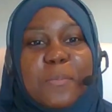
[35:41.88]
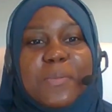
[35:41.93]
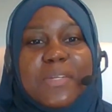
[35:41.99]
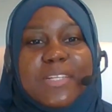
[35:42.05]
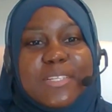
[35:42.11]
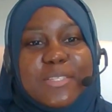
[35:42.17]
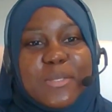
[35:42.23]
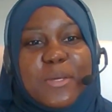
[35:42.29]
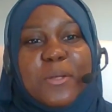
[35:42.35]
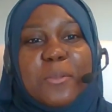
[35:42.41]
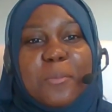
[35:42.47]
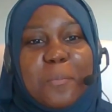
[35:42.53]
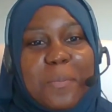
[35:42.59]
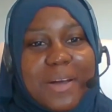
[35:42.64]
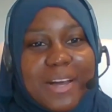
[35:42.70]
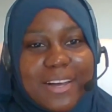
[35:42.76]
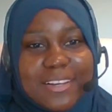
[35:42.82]
you please
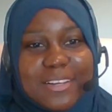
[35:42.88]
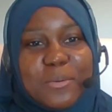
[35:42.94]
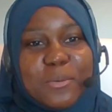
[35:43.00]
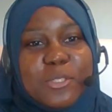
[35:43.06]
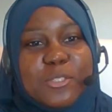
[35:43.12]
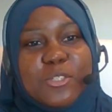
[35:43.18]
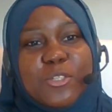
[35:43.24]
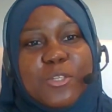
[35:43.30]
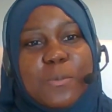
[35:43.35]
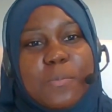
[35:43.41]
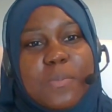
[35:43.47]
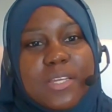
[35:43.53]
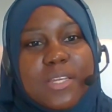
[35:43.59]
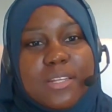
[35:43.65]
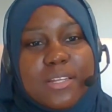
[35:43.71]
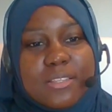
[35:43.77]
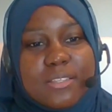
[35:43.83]
unpack, what do you
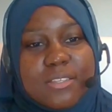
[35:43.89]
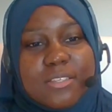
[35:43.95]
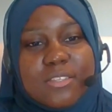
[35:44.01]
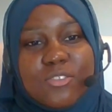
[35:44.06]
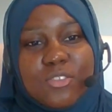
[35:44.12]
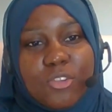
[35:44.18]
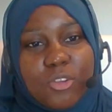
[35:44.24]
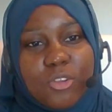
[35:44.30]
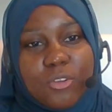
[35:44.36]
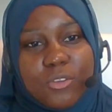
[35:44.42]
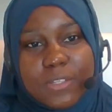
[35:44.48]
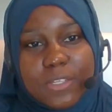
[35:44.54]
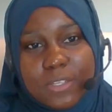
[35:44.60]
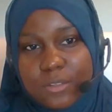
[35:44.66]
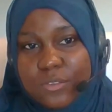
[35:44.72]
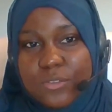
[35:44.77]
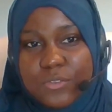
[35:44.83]
mean it is not
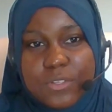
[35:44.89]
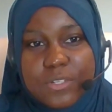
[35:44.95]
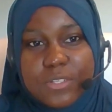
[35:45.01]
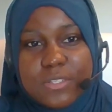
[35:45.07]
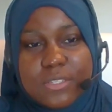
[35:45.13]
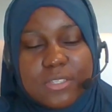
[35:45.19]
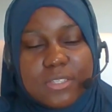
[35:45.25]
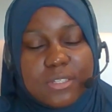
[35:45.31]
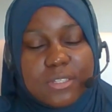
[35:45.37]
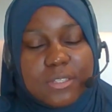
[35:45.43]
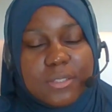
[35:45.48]
interest?